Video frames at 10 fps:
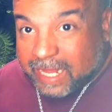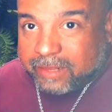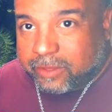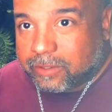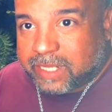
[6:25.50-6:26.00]

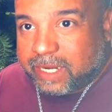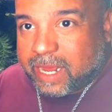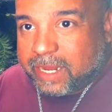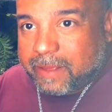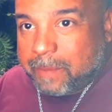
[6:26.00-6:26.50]
late
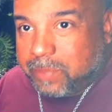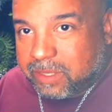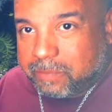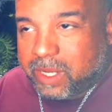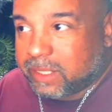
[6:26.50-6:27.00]
Thursday night. I
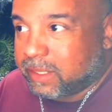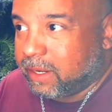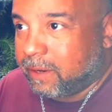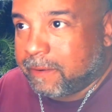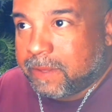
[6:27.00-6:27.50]
put the bucket
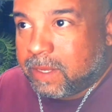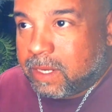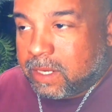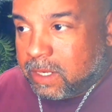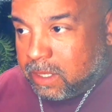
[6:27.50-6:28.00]
there.
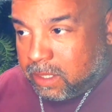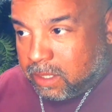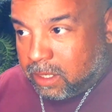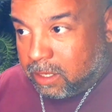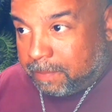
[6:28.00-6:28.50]

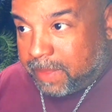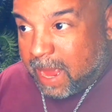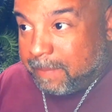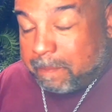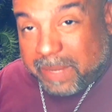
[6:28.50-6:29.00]

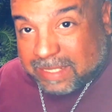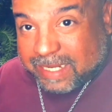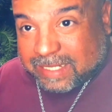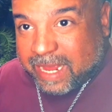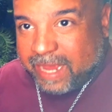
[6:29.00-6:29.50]
I've been
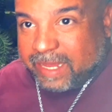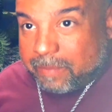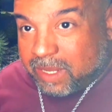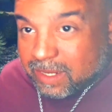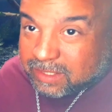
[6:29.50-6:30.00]
busy as heck,
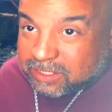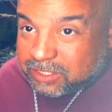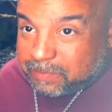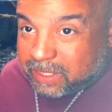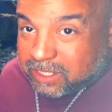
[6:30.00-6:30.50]
and because
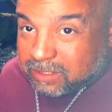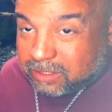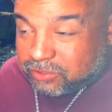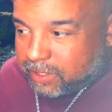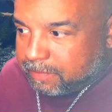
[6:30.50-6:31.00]
it's been
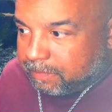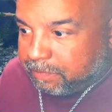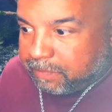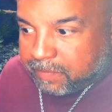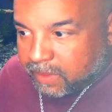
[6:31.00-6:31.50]
just a drip,
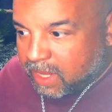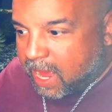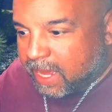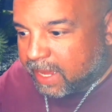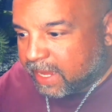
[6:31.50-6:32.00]

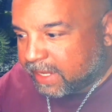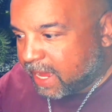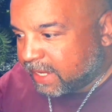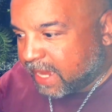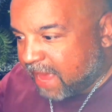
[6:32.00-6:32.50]
I
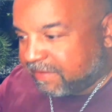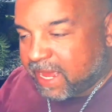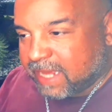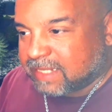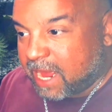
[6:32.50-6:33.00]

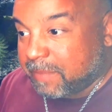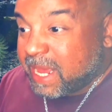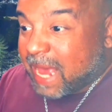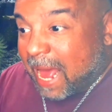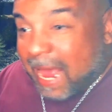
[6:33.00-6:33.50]
haven't had
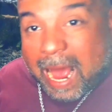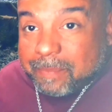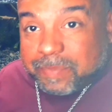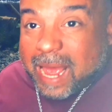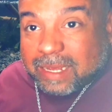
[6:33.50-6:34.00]
time.
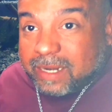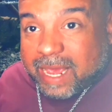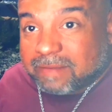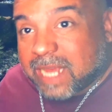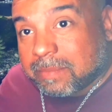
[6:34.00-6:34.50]
I'm not
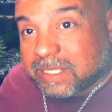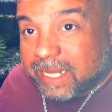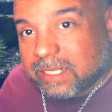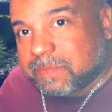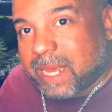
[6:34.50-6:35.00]
gonna have time
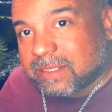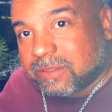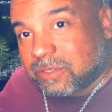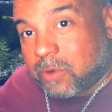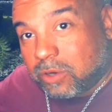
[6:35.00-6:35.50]
to take this
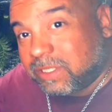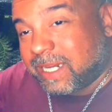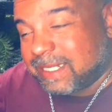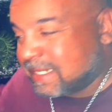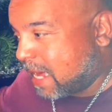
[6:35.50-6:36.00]
back till tomorrow,
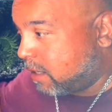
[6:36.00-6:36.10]
and today's